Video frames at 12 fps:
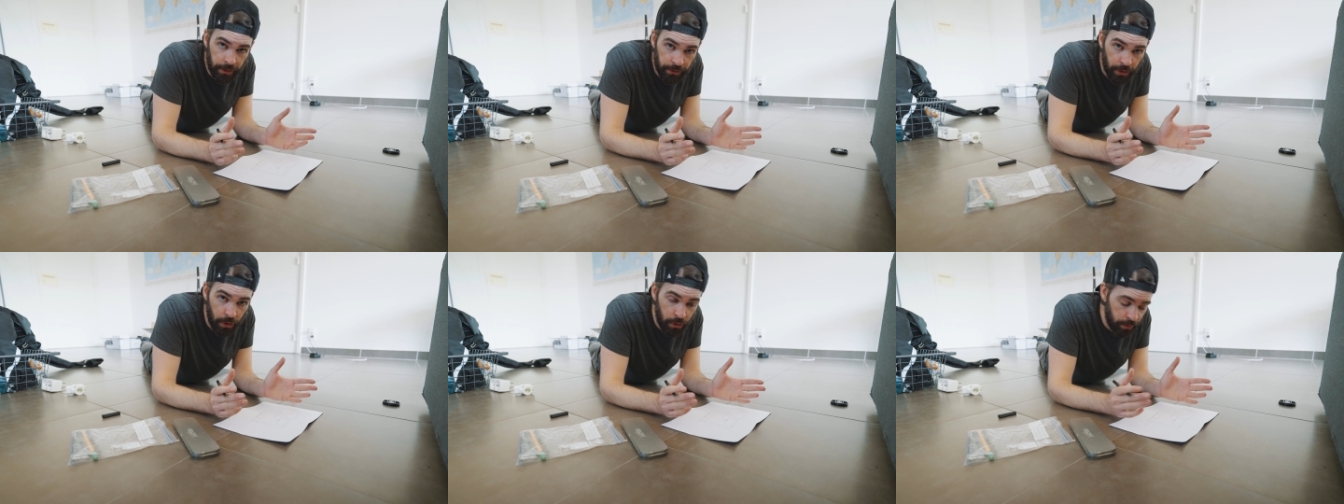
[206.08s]

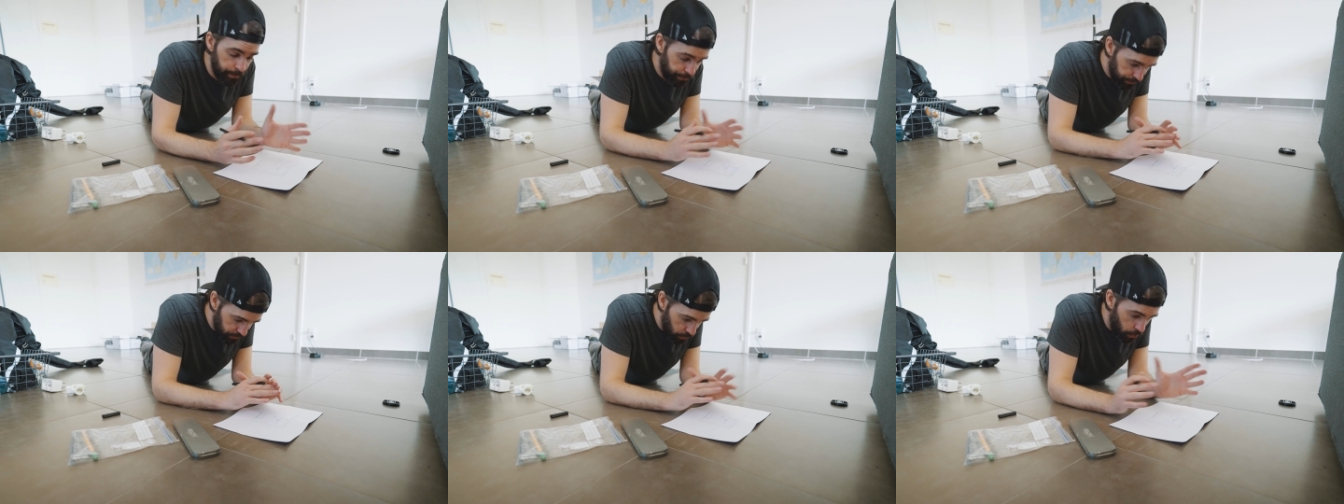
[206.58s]
So
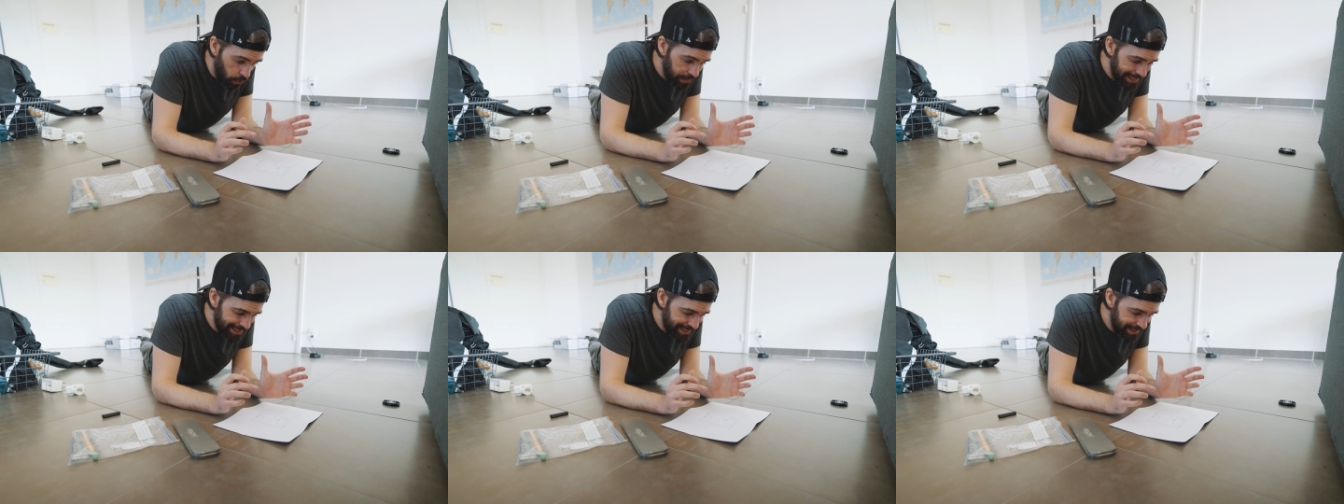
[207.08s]
the whole
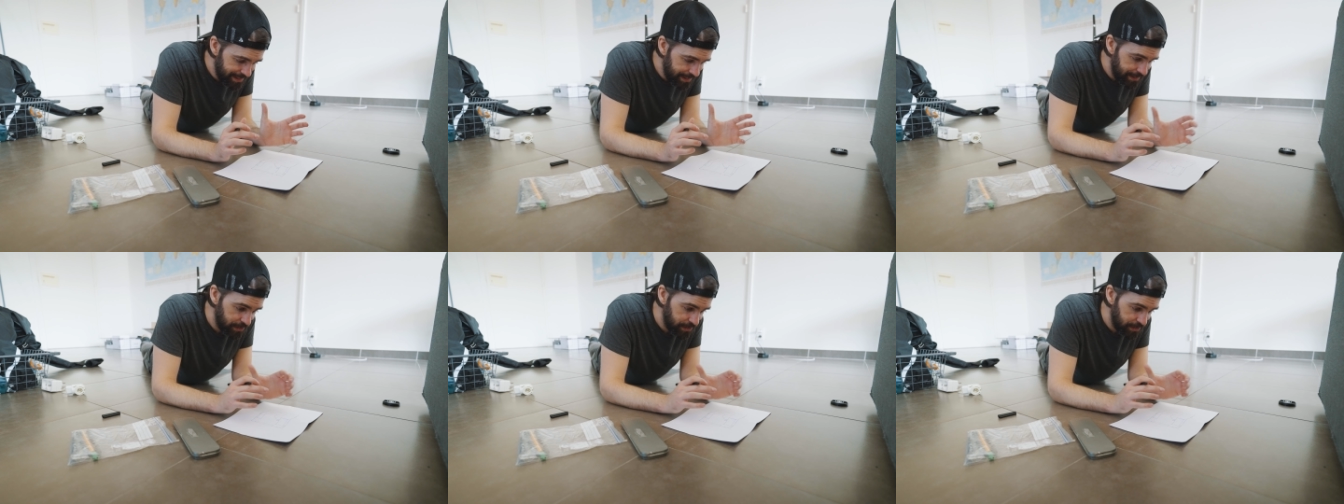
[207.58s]
idea,